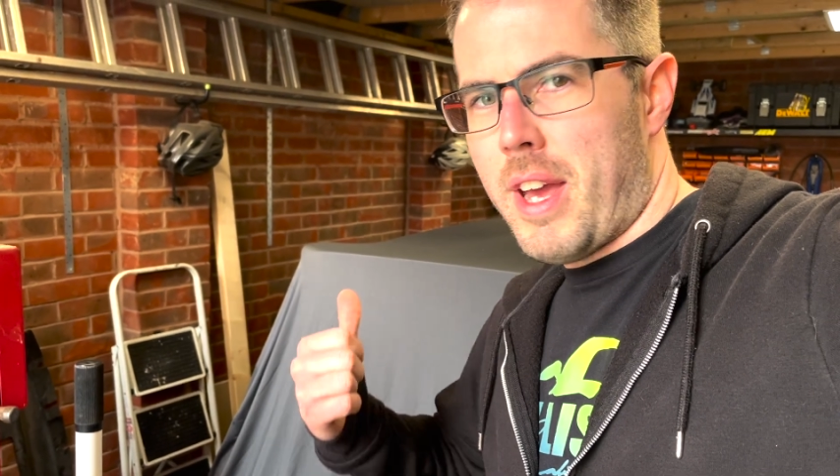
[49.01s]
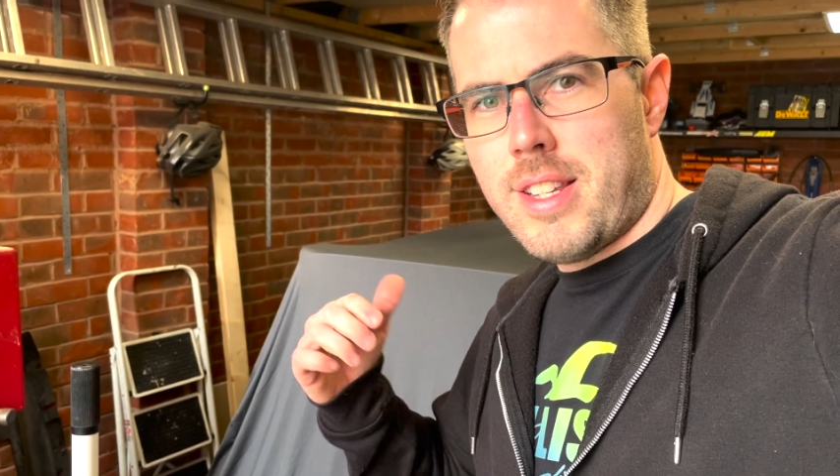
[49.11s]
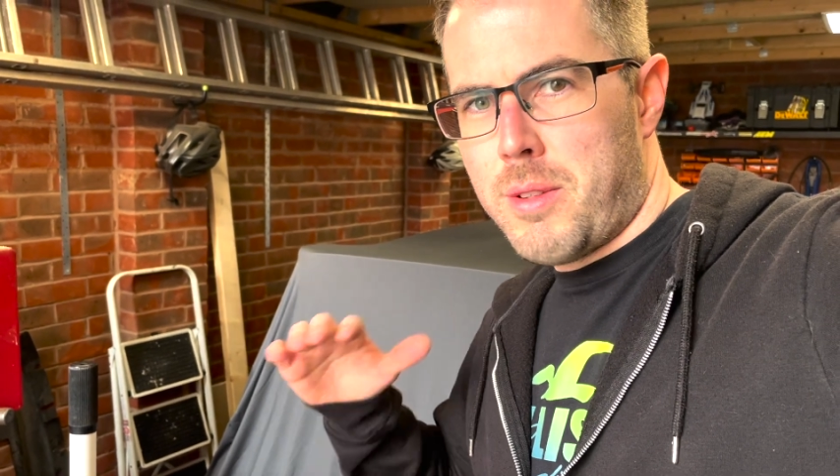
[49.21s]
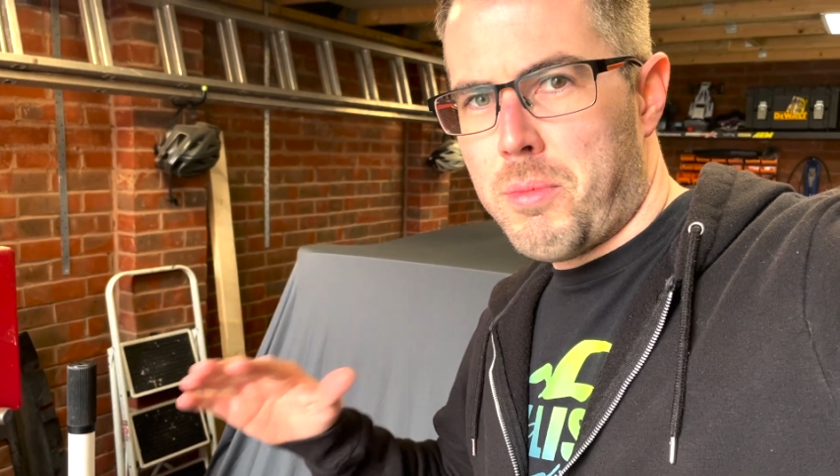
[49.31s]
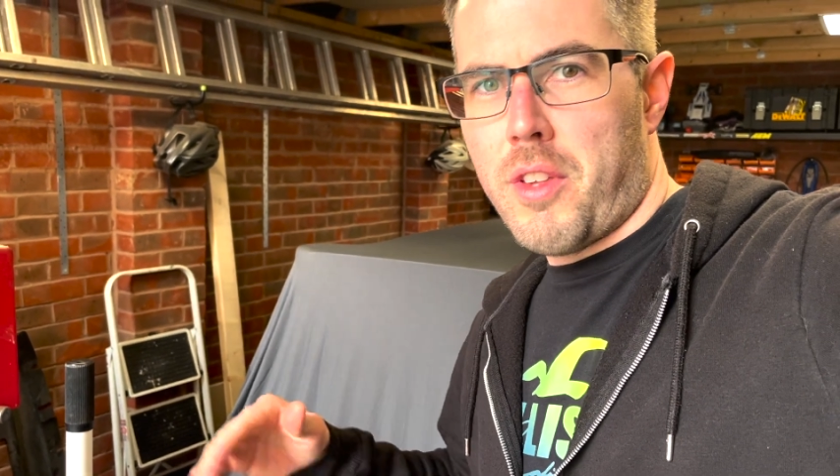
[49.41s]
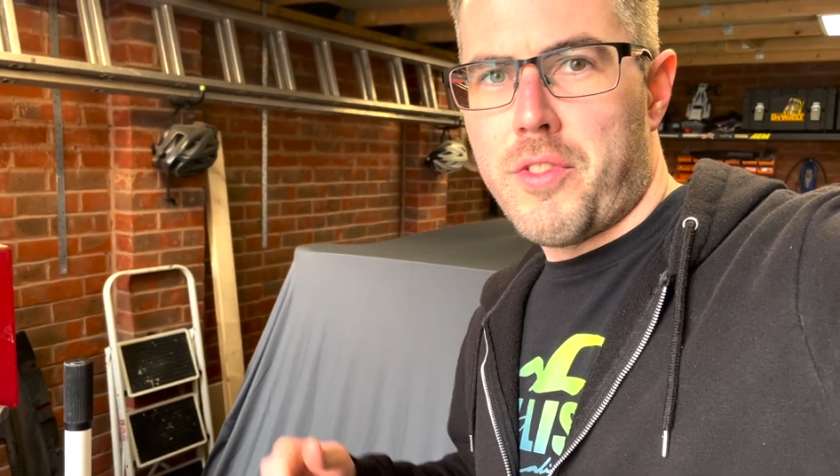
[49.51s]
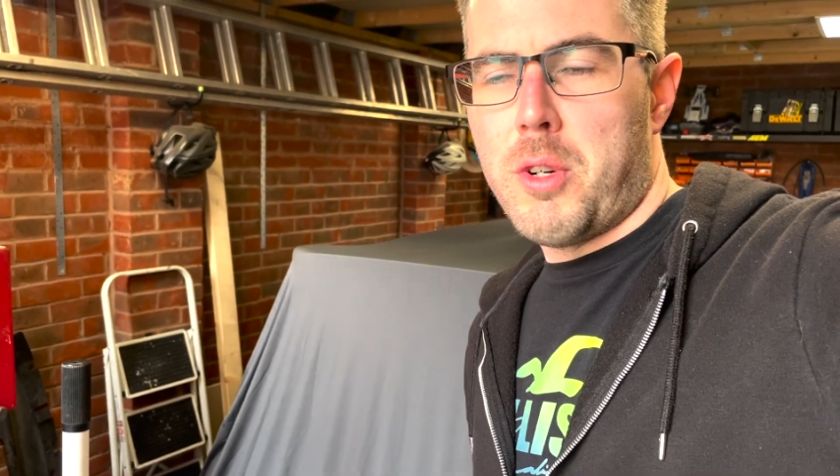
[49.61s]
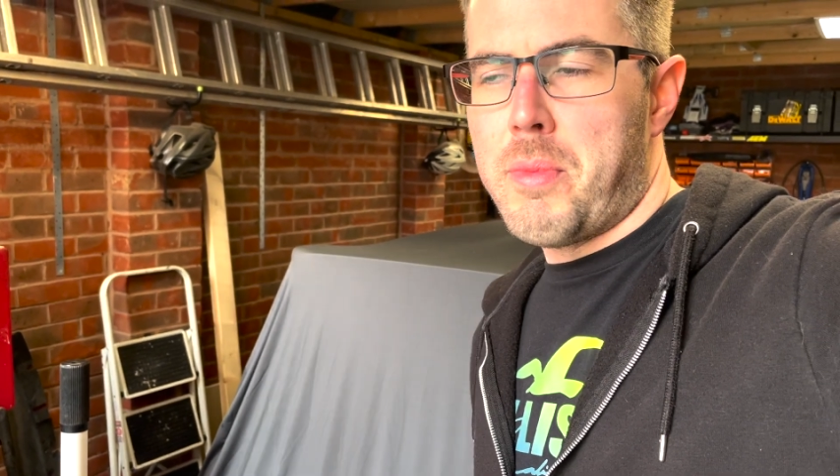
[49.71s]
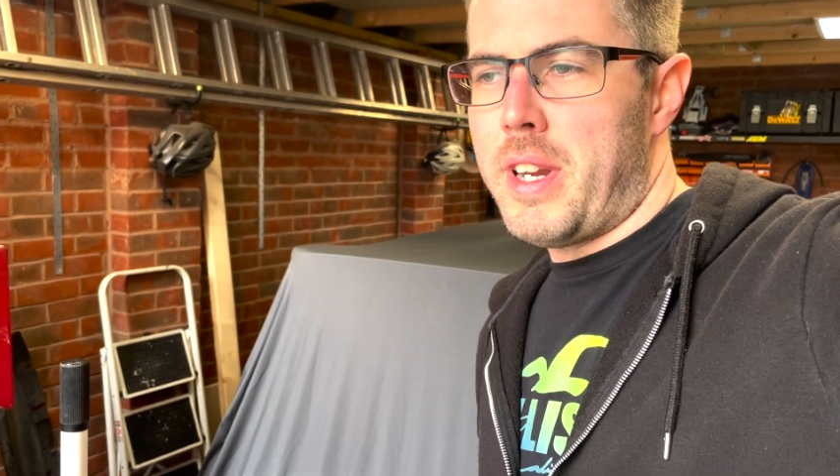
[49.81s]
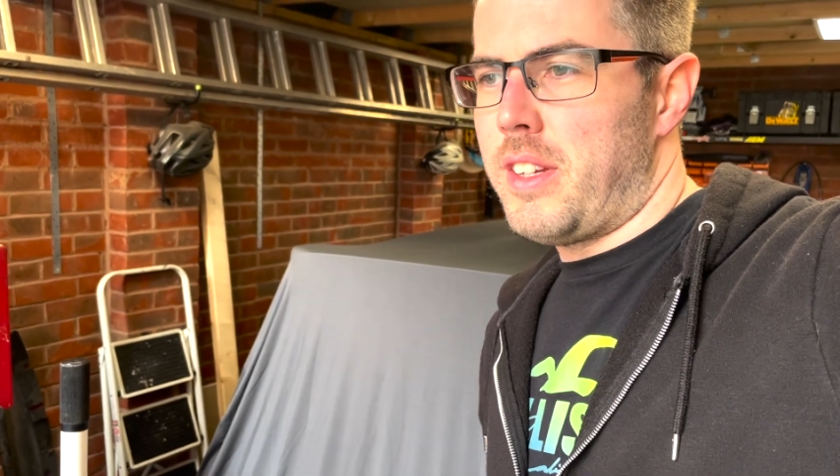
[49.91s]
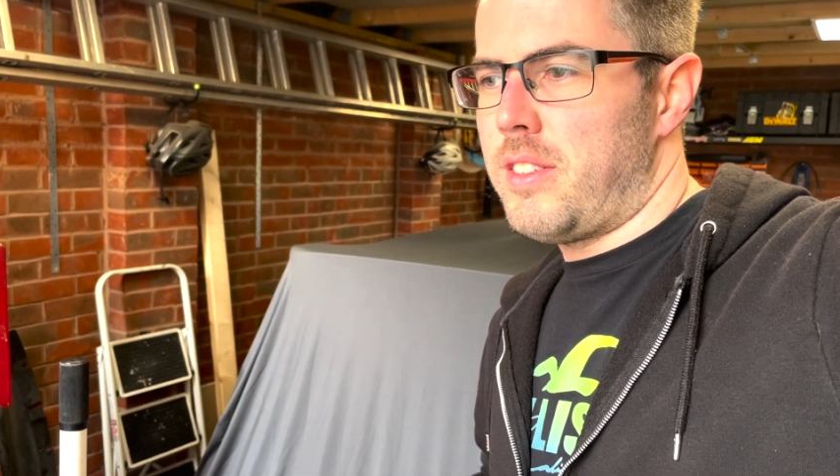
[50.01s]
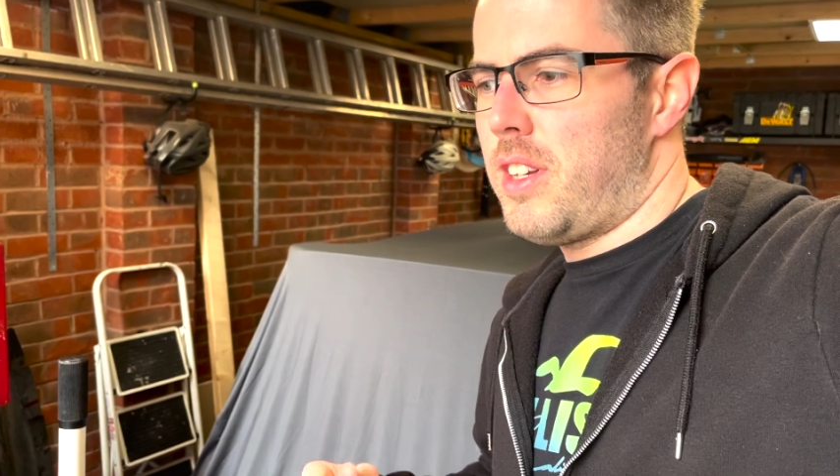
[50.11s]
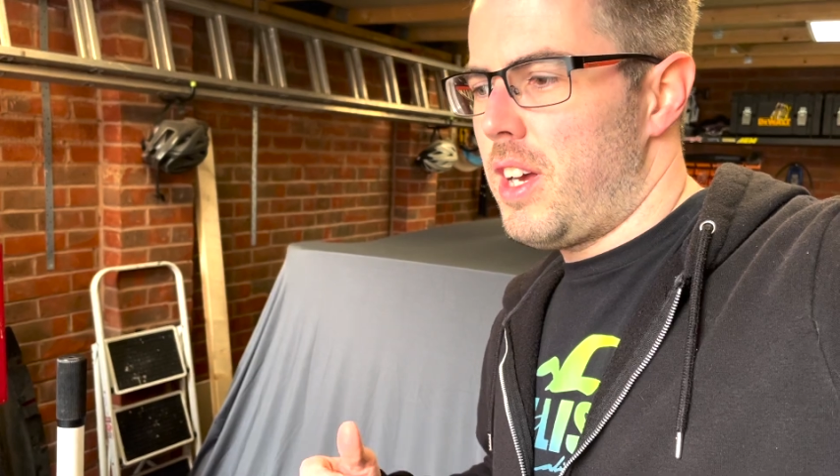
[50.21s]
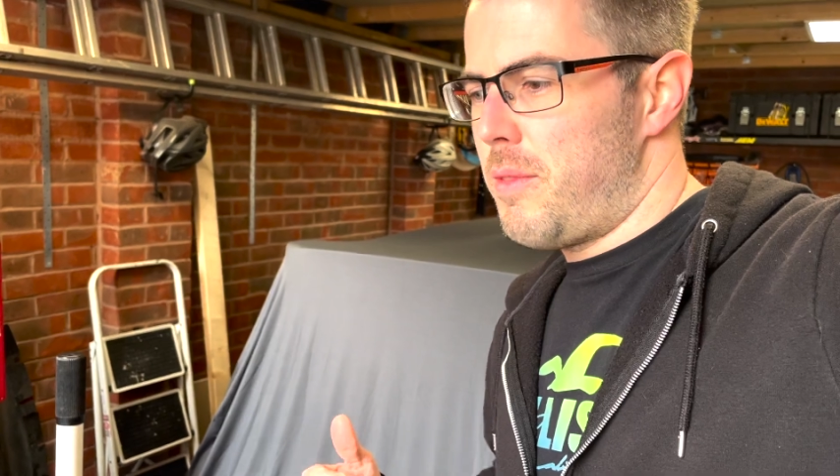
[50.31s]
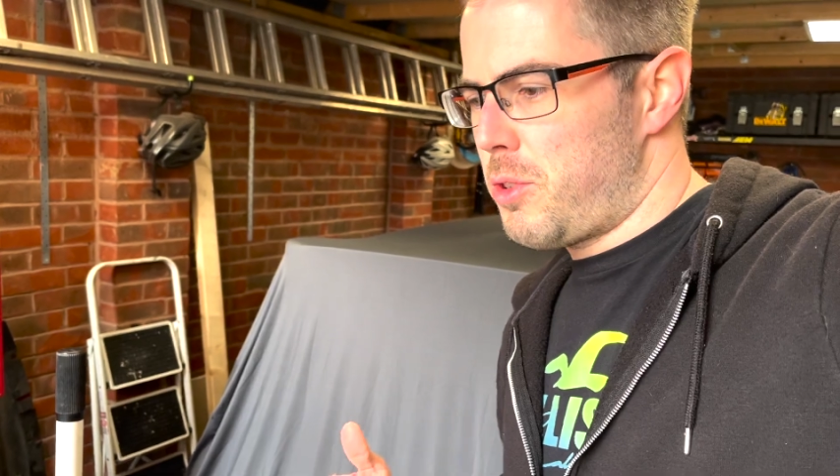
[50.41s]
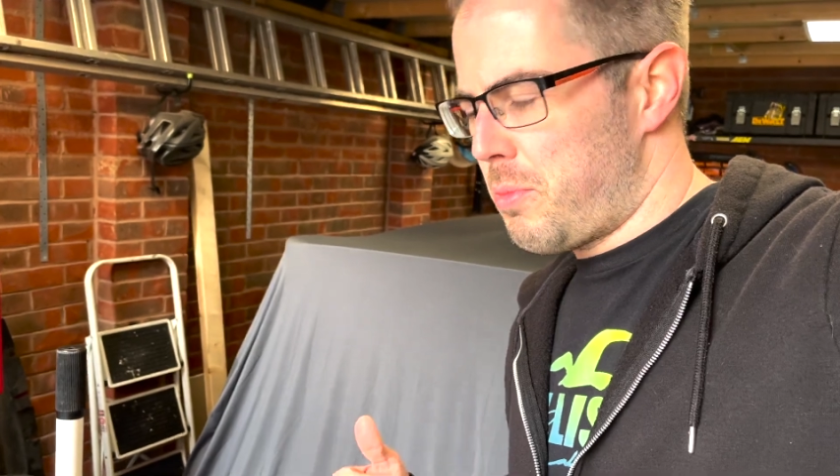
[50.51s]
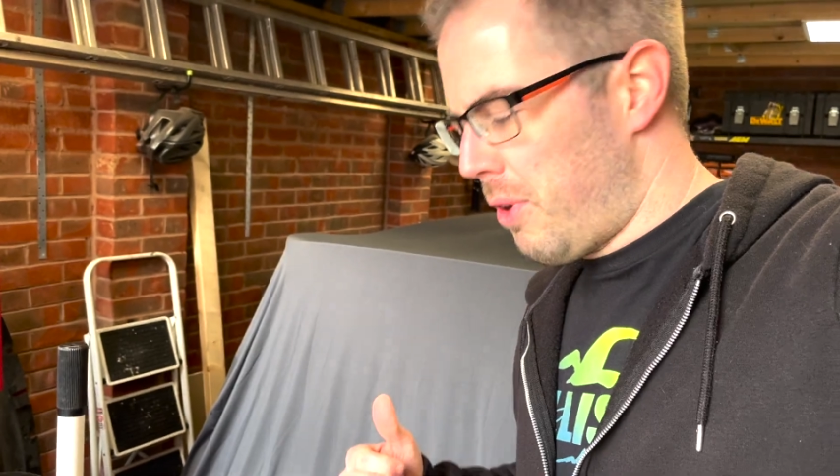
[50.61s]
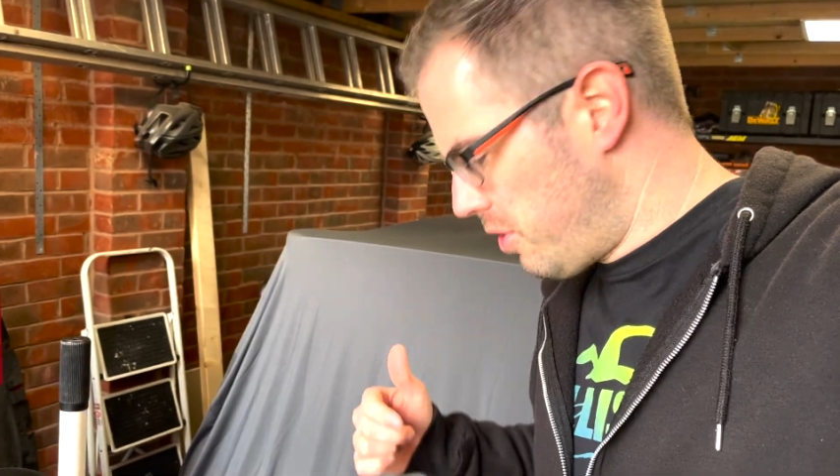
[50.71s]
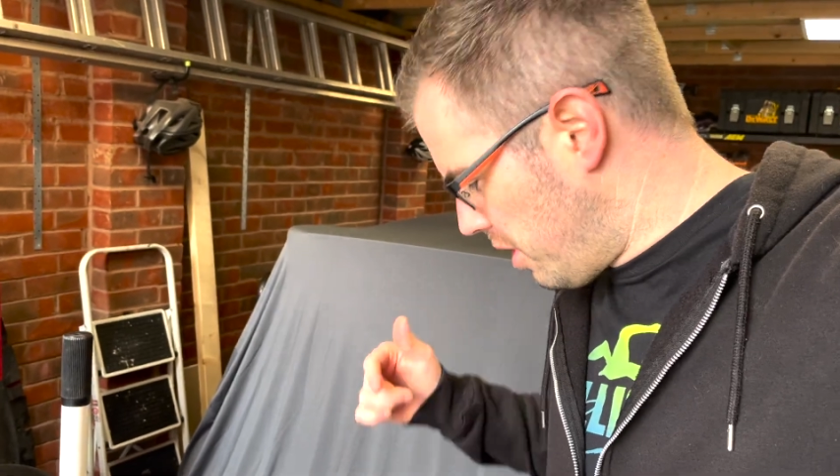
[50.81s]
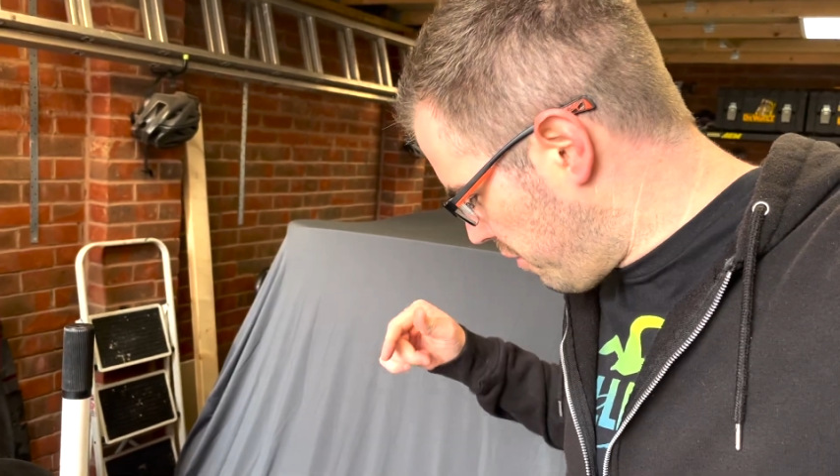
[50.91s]
Didn't bother filming it, so
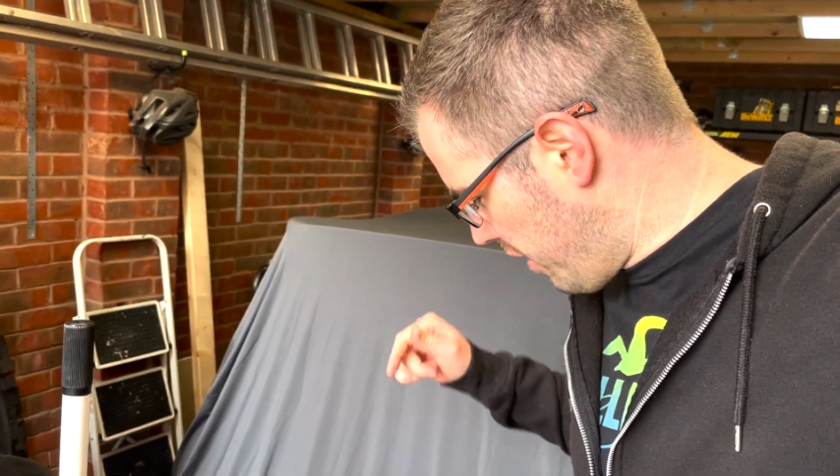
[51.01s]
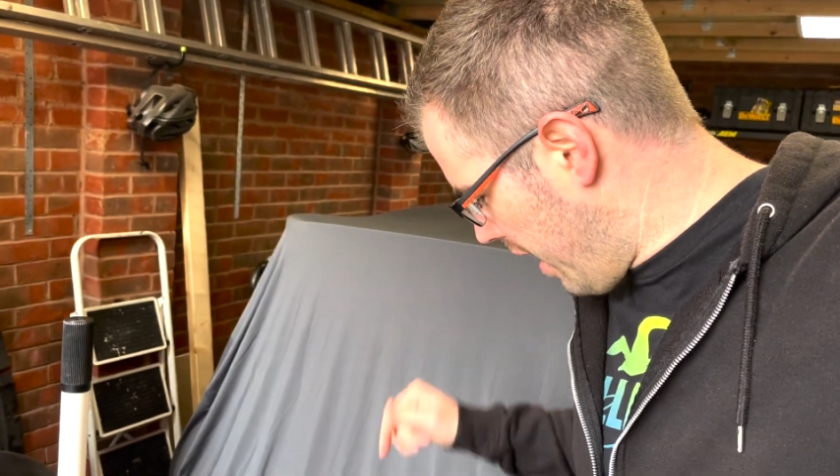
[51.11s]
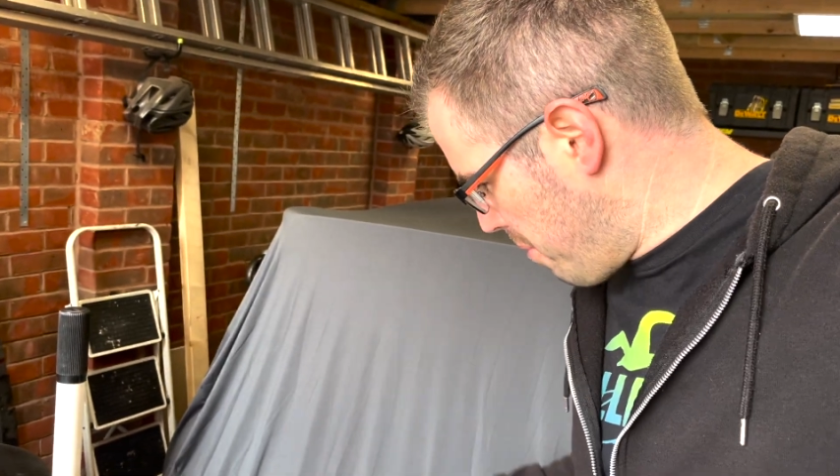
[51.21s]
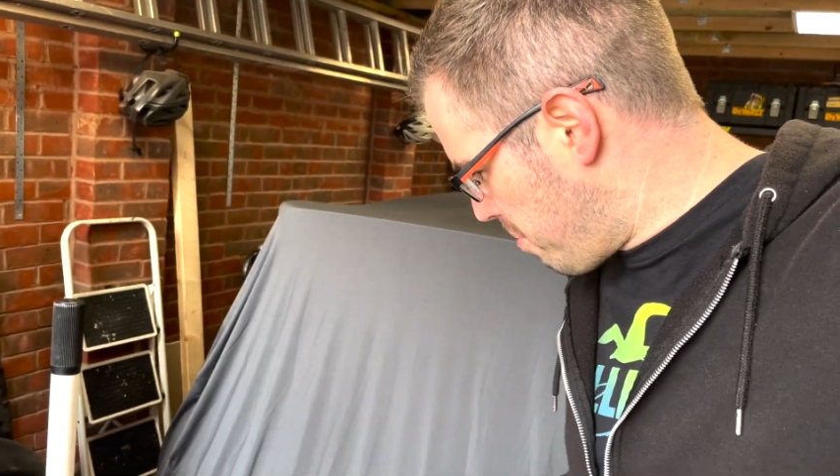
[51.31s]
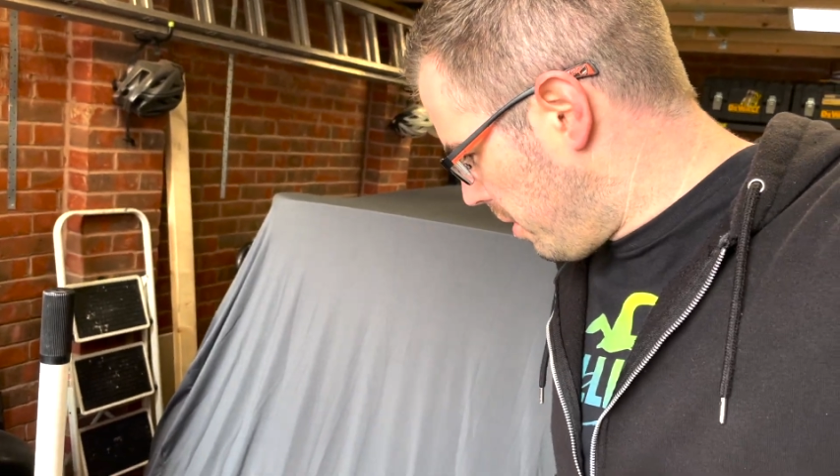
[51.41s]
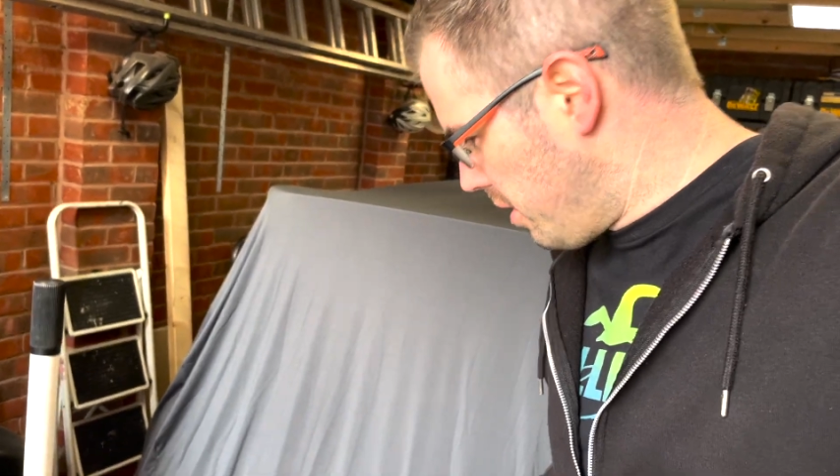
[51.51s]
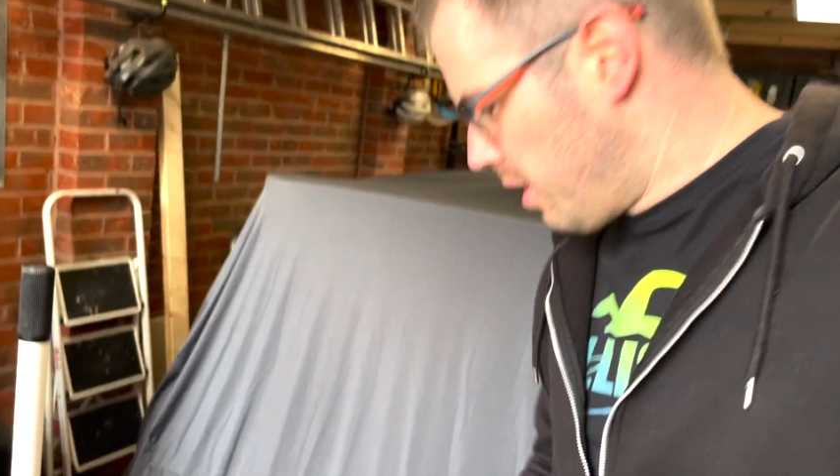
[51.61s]
apologies for that, but